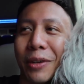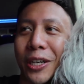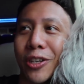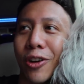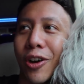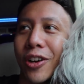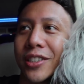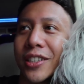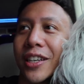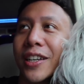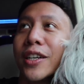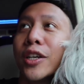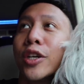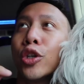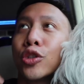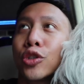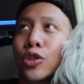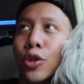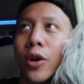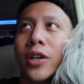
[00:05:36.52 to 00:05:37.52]
my dogs.
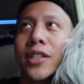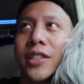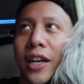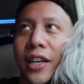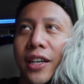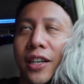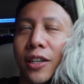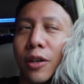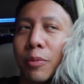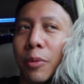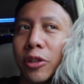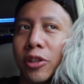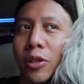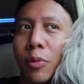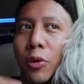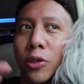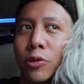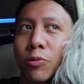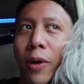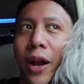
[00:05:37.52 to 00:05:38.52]
So excited about the
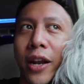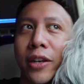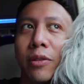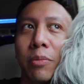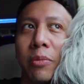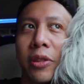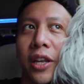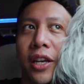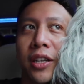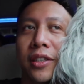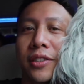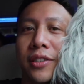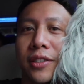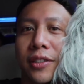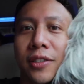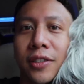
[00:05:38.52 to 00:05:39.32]
most random things.